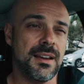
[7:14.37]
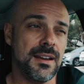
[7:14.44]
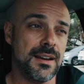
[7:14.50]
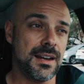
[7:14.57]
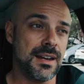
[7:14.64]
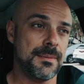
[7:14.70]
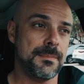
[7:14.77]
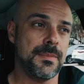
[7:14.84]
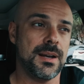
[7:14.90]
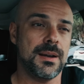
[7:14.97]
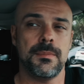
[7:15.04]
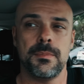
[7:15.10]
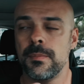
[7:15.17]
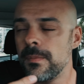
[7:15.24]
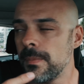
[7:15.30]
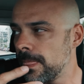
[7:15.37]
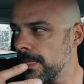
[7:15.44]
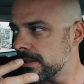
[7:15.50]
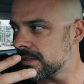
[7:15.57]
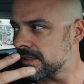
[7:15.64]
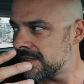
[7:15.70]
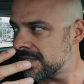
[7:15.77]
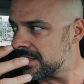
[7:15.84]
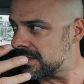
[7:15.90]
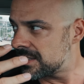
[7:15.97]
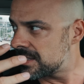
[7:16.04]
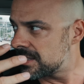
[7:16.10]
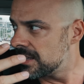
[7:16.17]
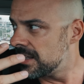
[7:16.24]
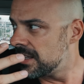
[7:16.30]
uh, um, um,
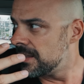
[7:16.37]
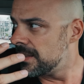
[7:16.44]
since